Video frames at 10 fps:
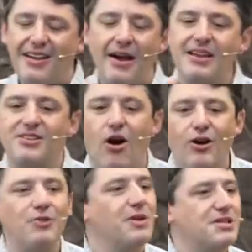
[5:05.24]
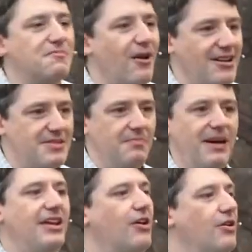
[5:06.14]
it's hard to express,
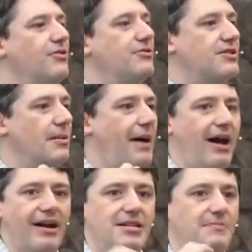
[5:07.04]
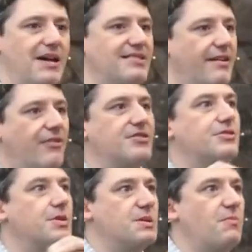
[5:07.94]
but he goes about his best efforts
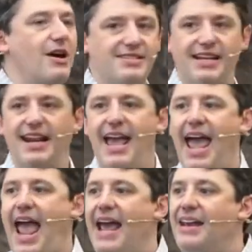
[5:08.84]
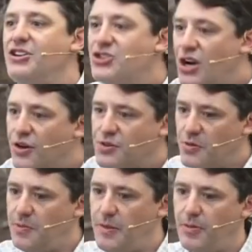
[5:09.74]
to express it. And he shares
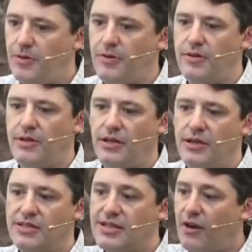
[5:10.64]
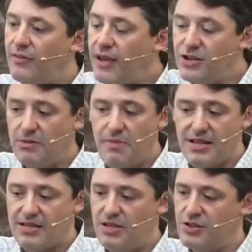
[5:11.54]
with people the salvation
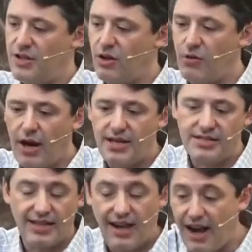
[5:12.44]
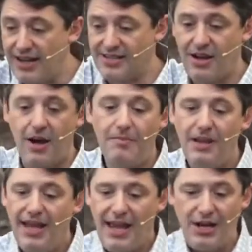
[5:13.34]
message that Christ, that God has come
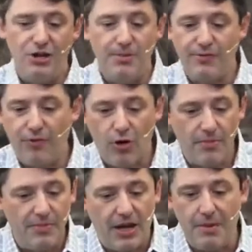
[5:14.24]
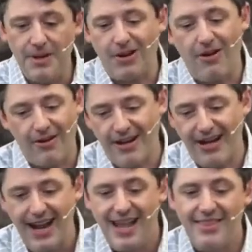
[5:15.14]
in human form, become
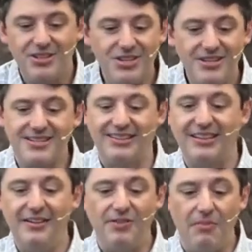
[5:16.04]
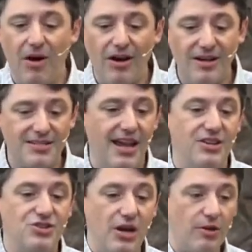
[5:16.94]
incarnate, that Jesus lived among us
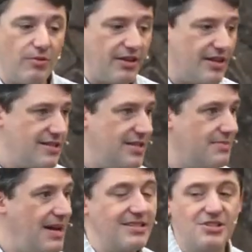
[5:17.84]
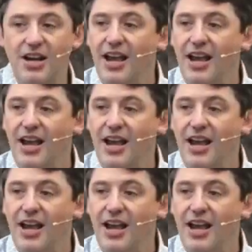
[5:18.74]
and shared with us his message,